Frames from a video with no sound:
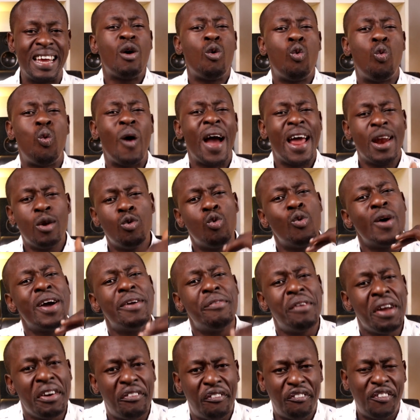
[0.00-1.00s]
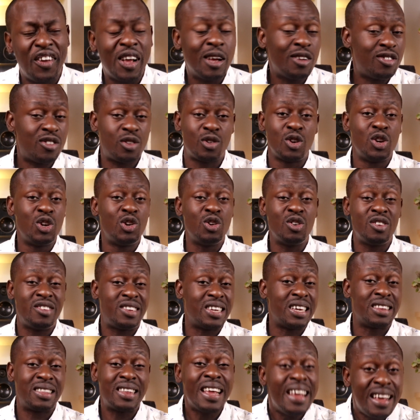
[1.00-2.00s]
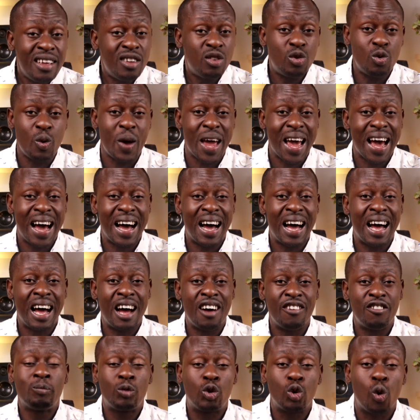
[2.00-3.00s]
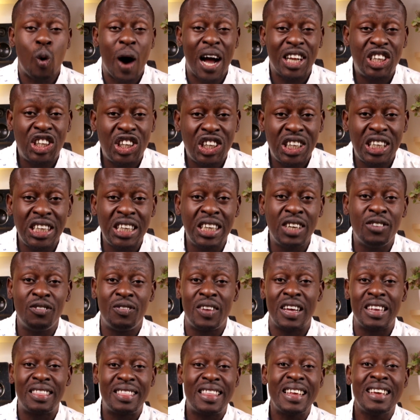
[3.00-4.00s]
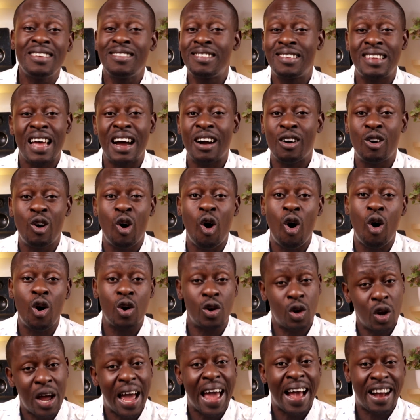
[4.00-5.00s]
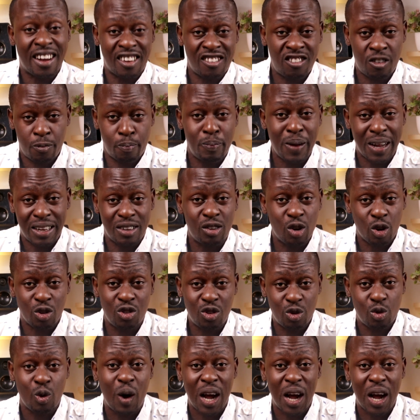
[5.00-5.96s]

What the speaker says: when we refuse to use the things we have to achieve the things that God expects us to